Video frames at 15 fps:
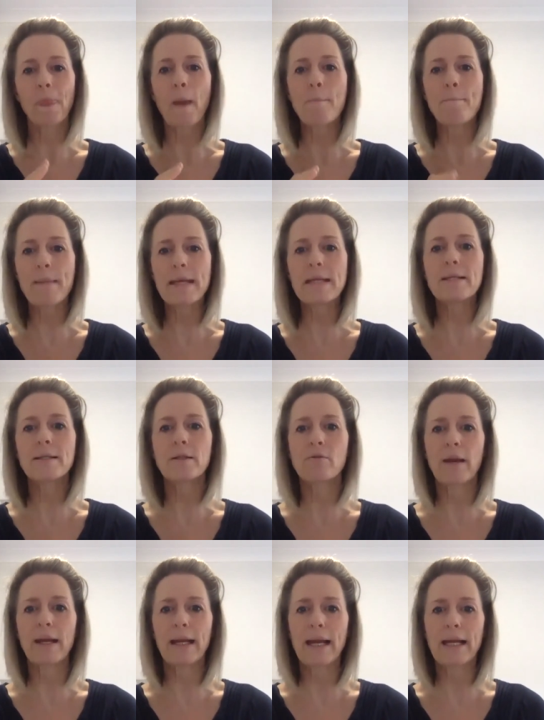meets the
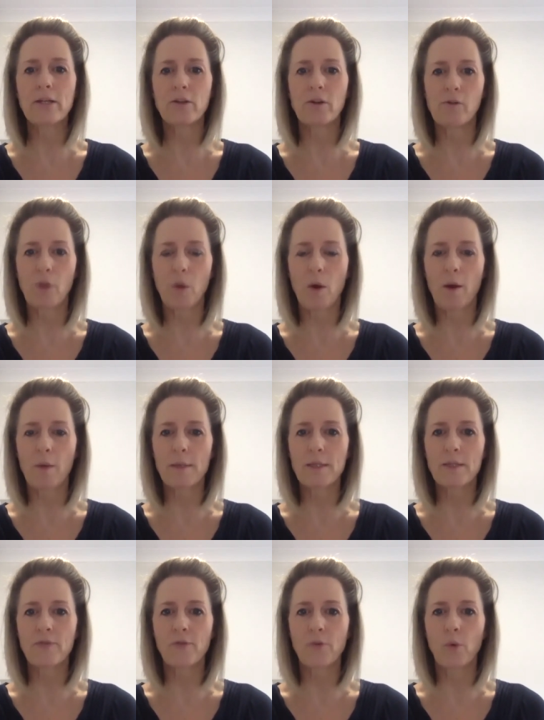regulatory
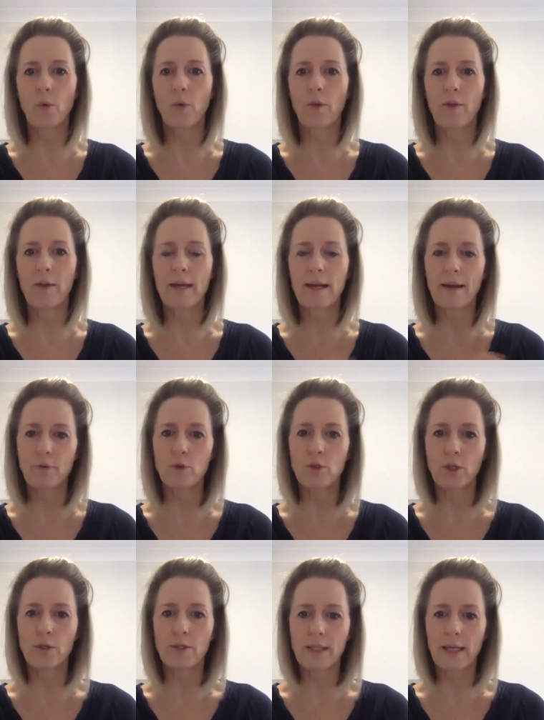requirements for the level
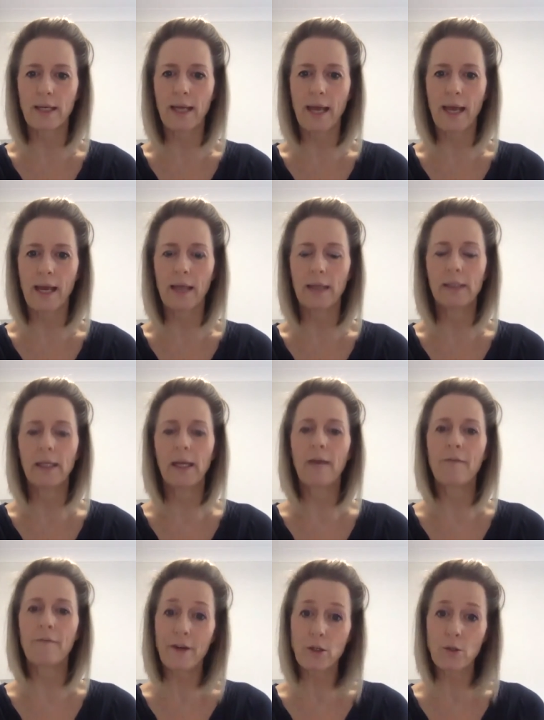2 skincare
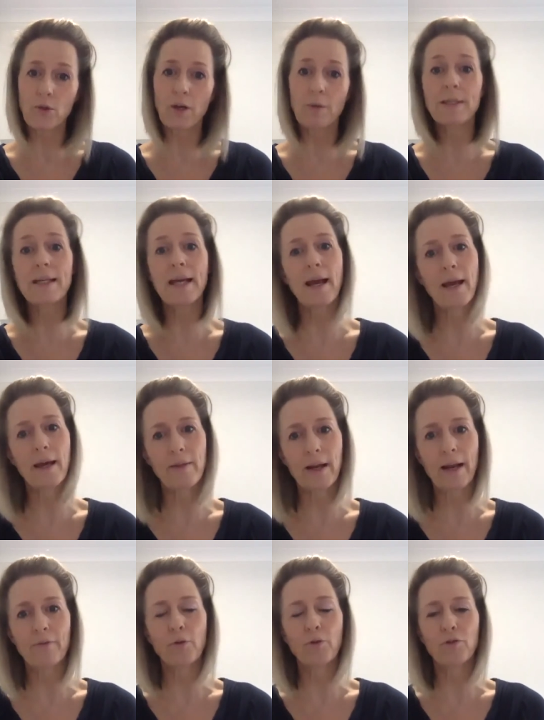and facial treatments and the
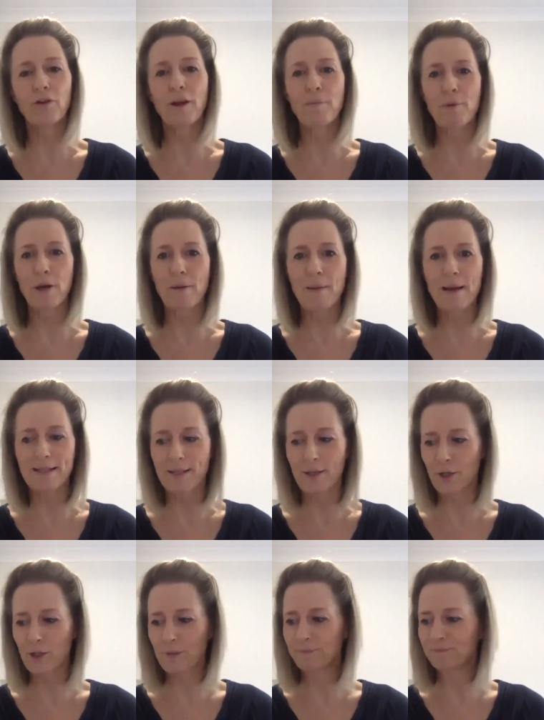level 3 body massage.